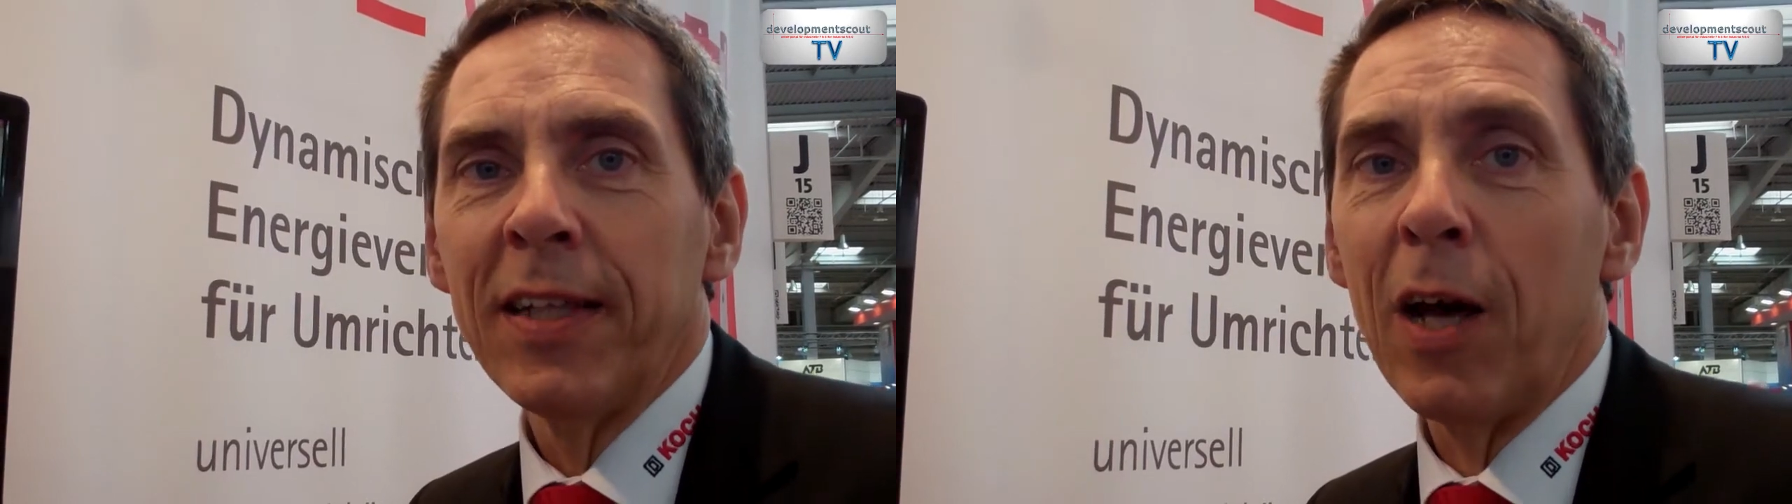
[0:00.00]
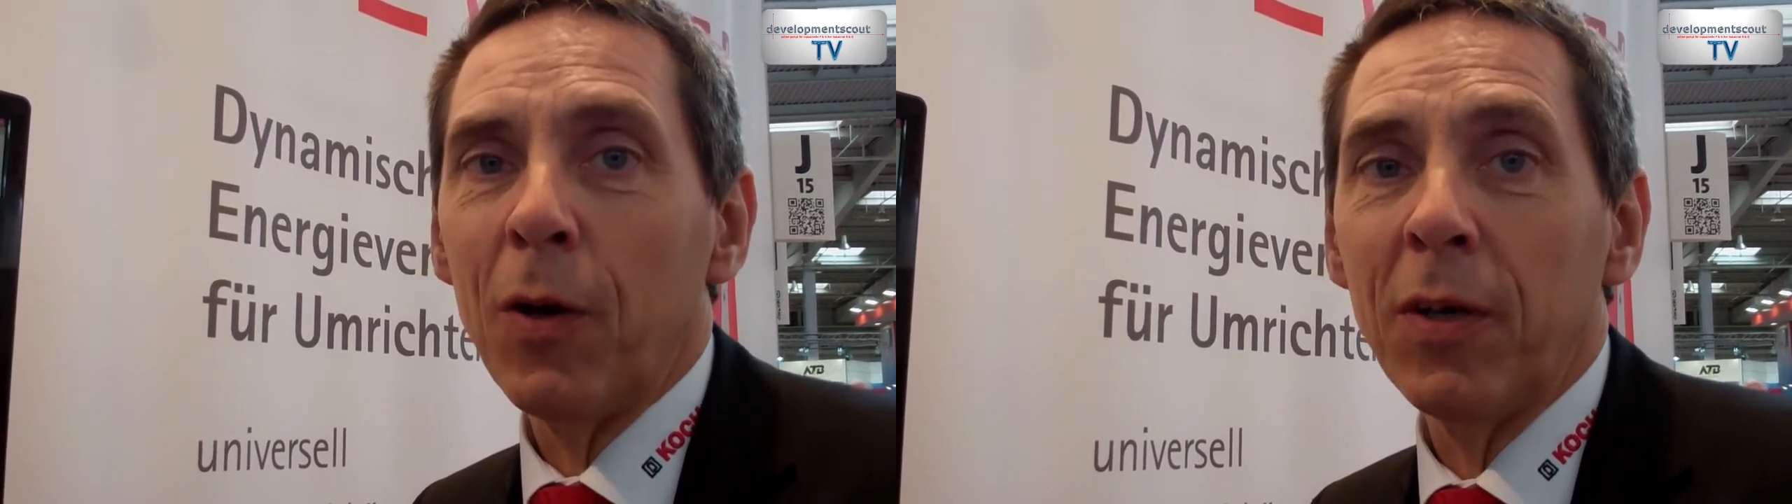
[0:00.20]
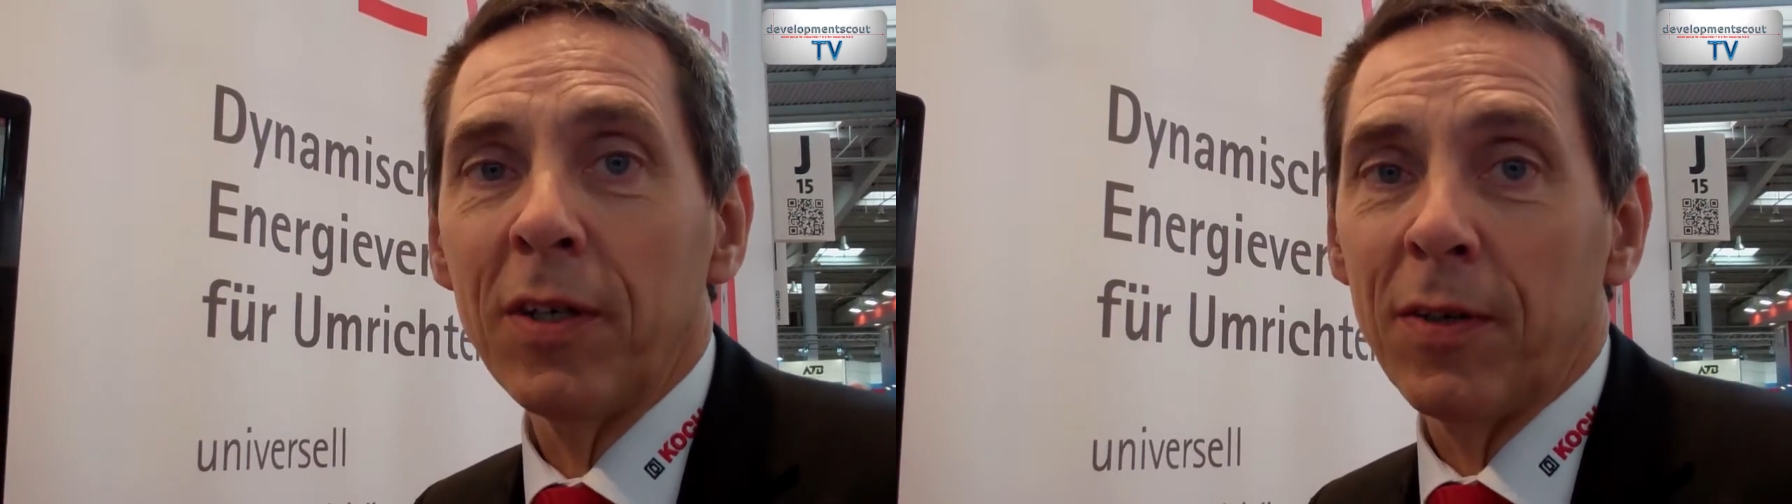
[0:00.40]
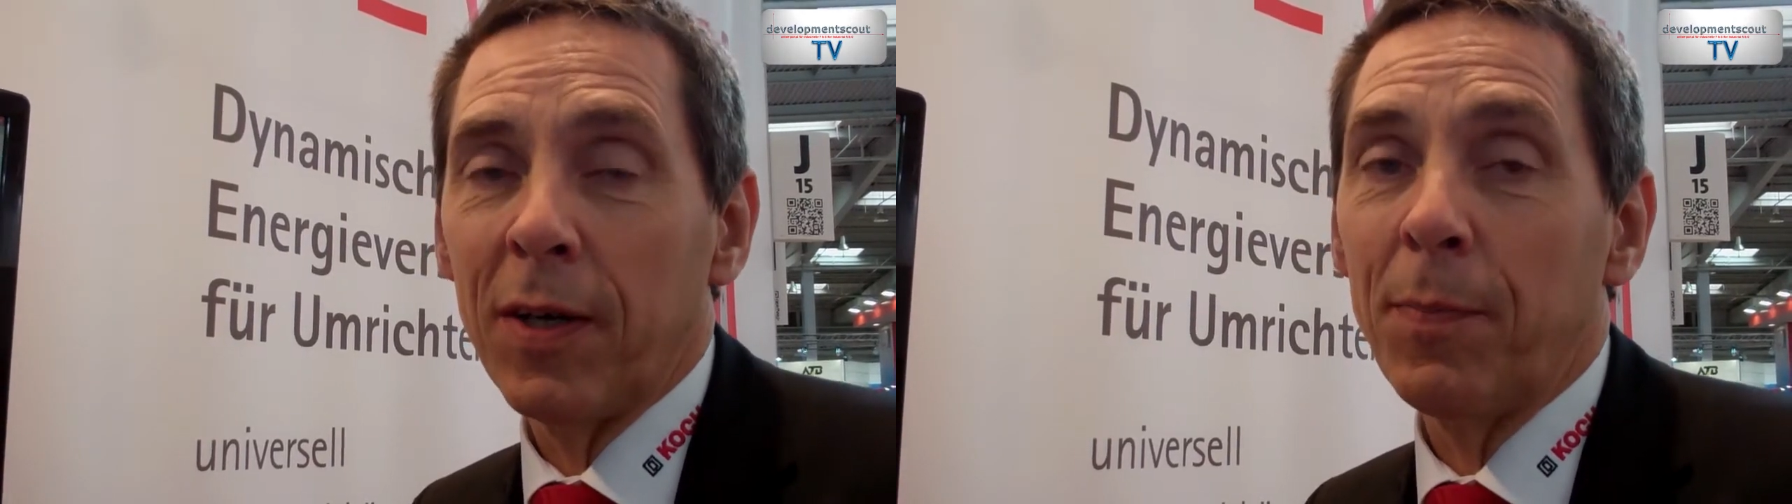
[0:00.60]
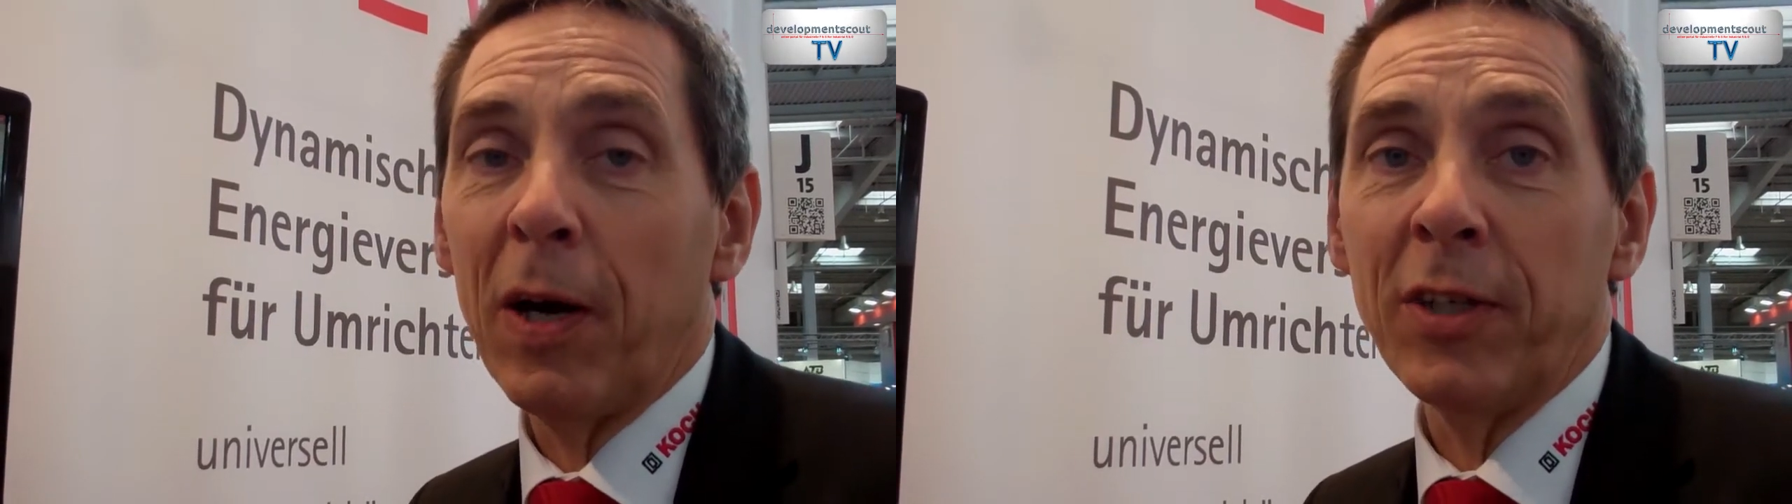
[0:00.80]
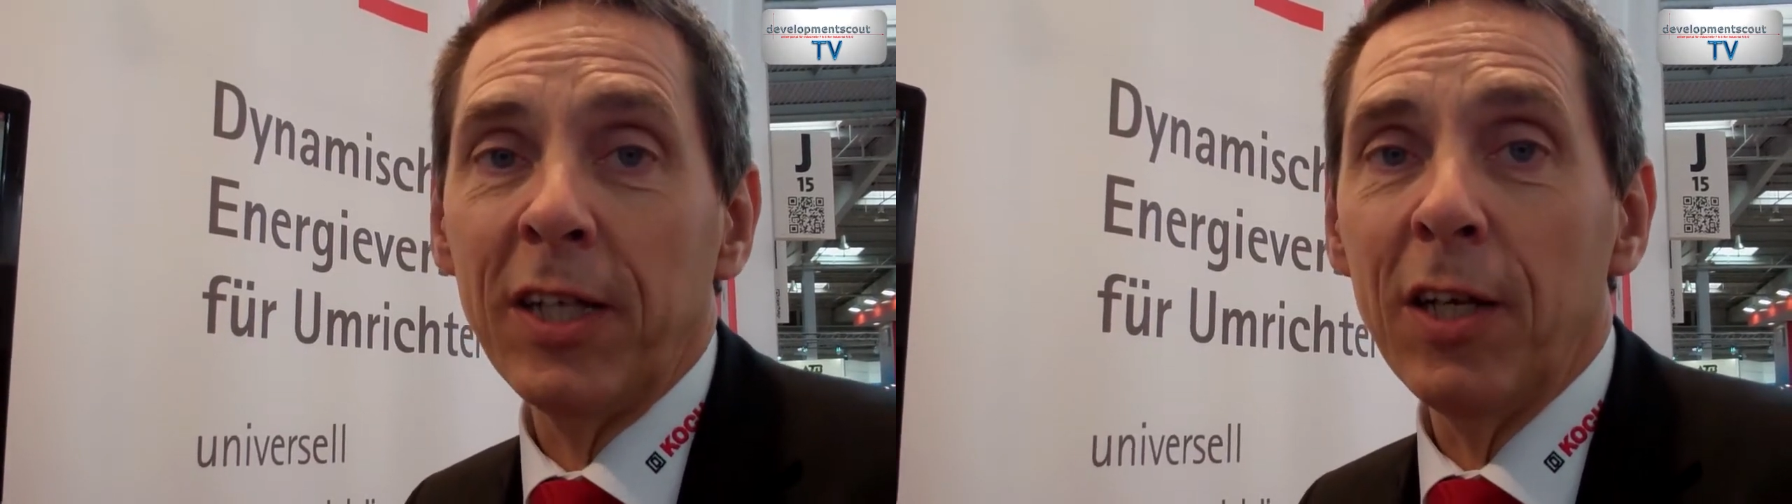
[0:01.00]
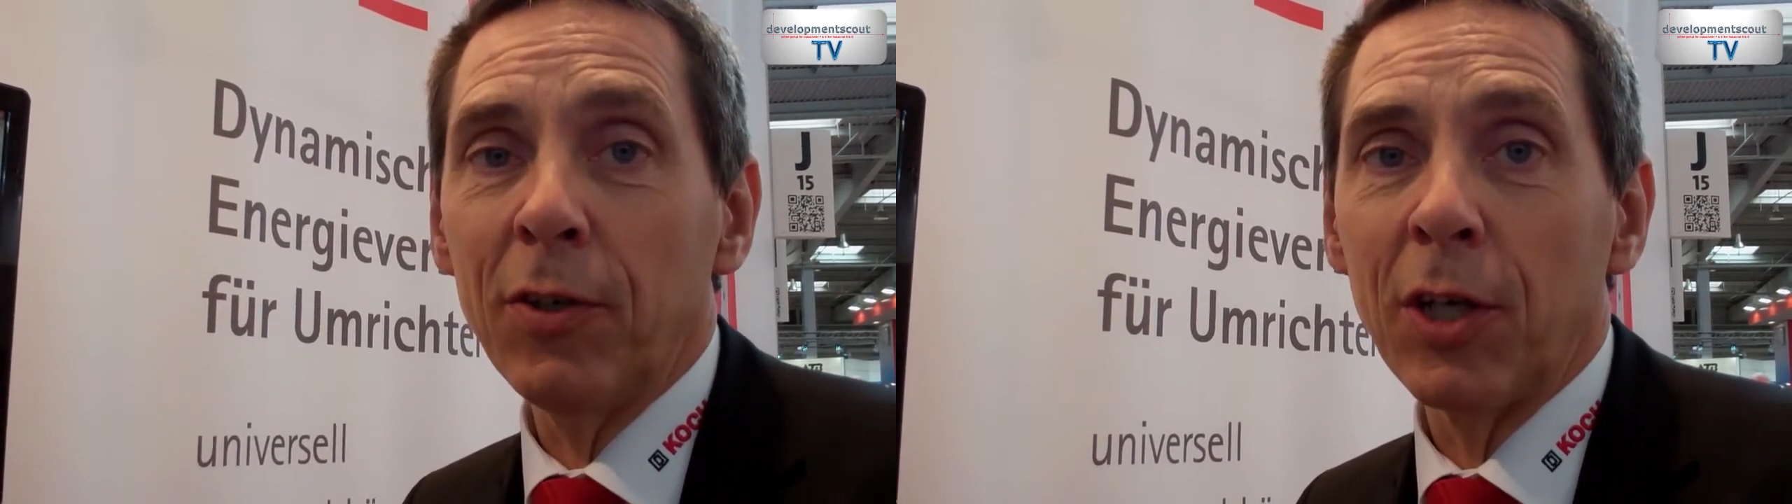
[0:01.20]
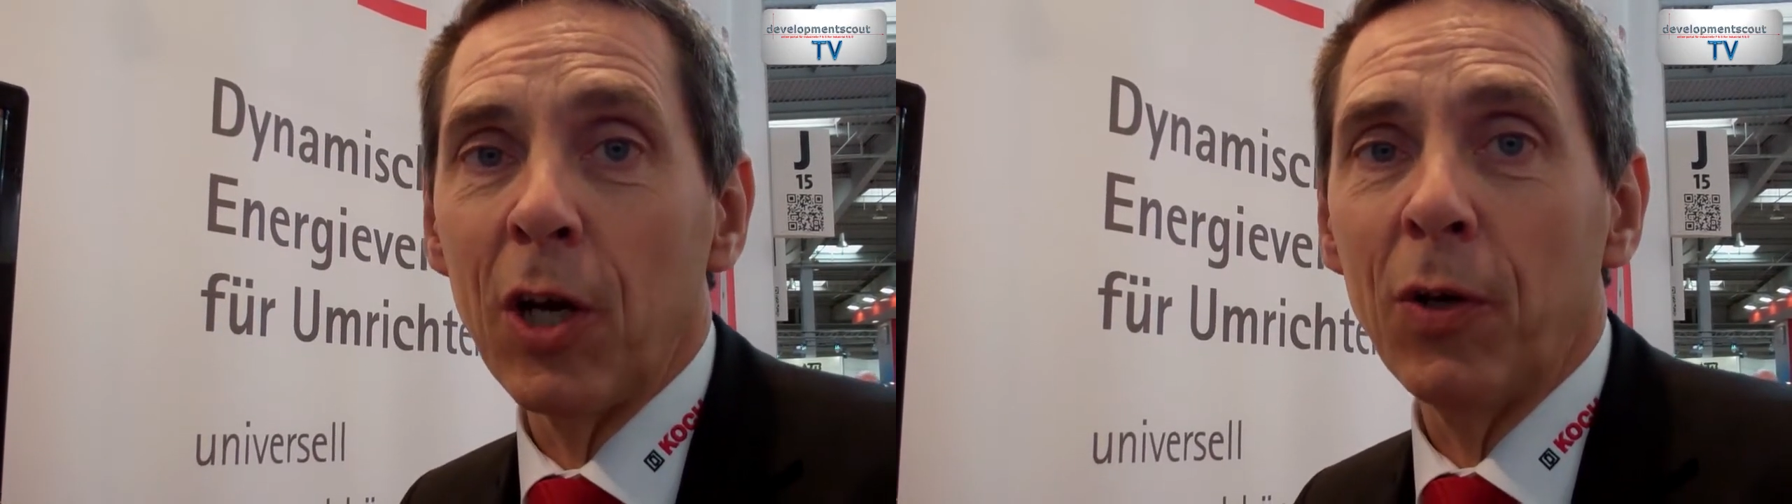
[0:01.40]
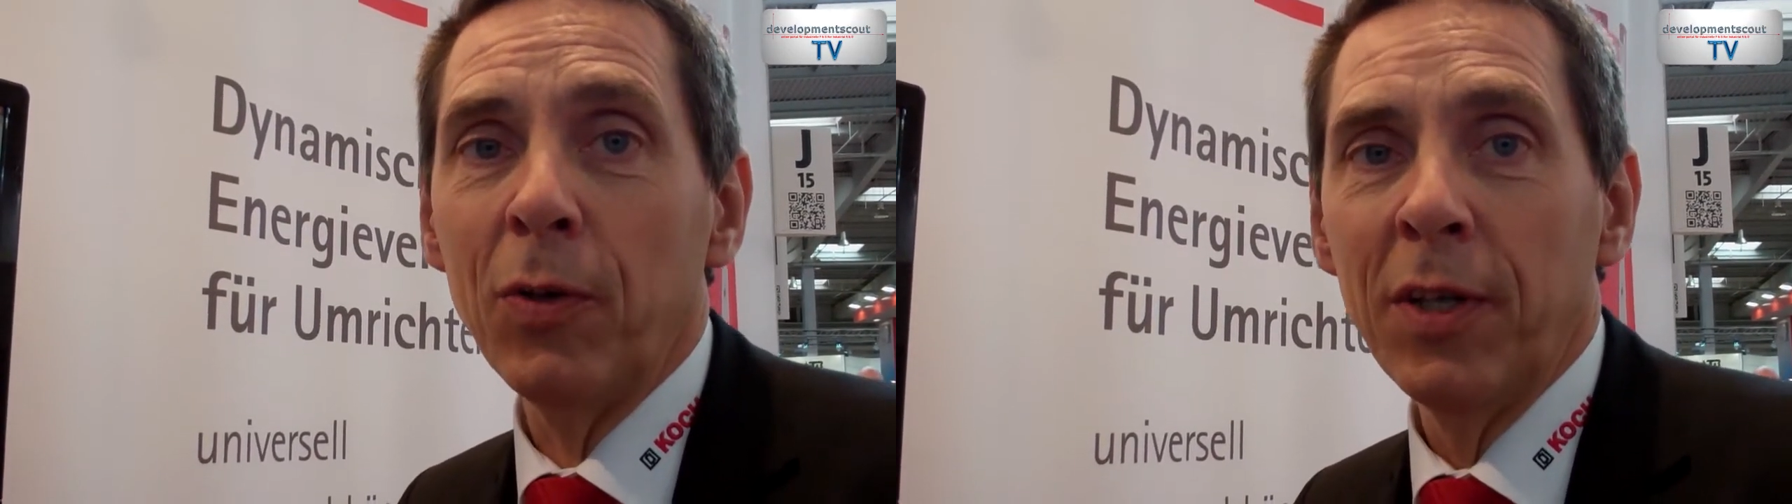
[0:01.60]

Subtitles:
Now, about a year ago,